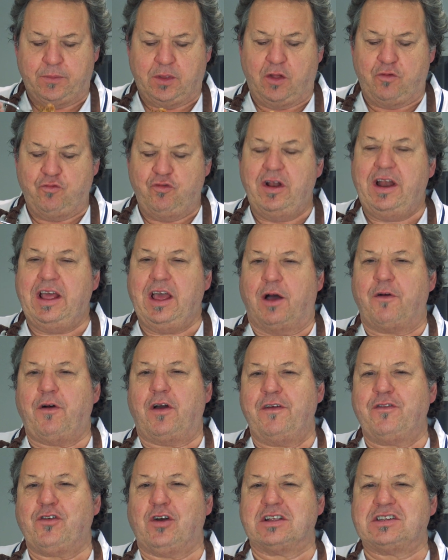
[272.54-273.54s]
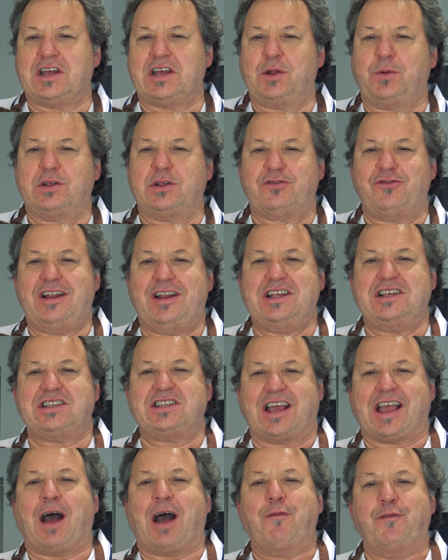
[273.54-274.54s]
It really, you've got to say the words. It really
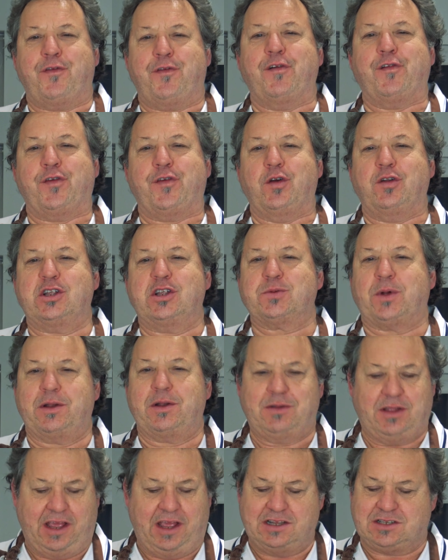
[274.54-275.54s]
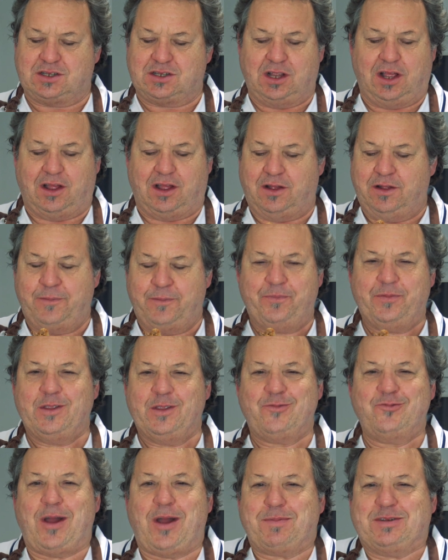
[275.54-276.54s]
is a comfort food. This one, it's oh,
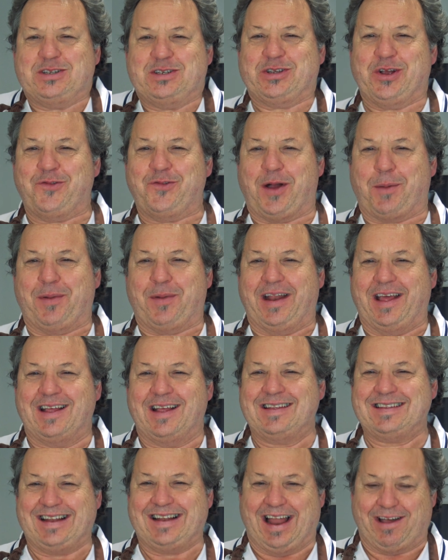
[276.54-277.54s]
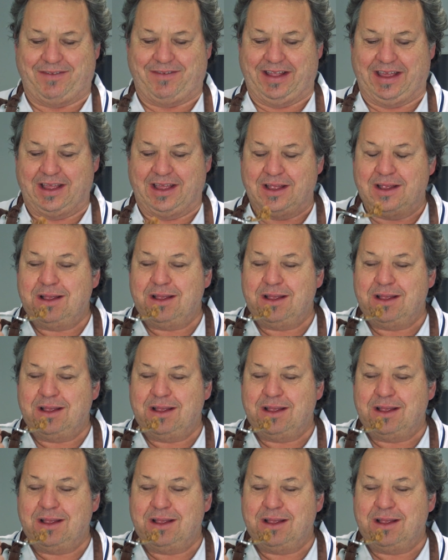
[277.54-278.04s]
wraps yourself up in it. It's lovely.